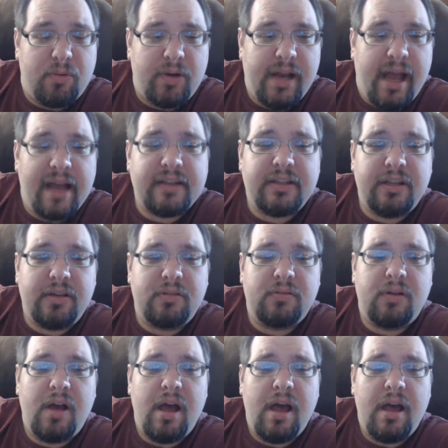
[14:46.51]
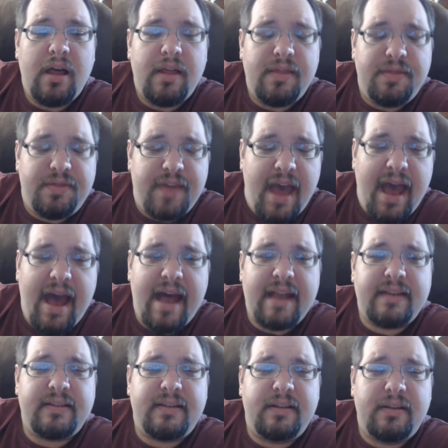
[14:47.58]
react to you.
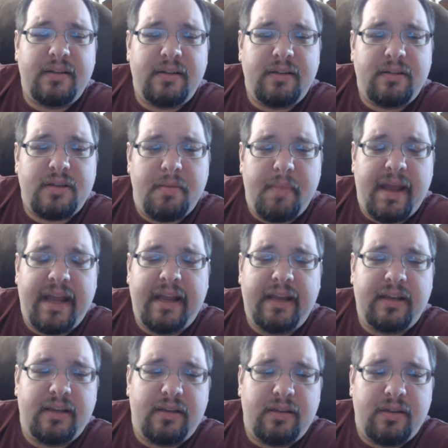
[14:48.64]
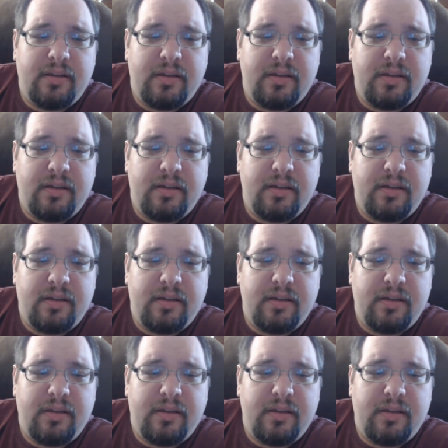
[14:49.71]
That to me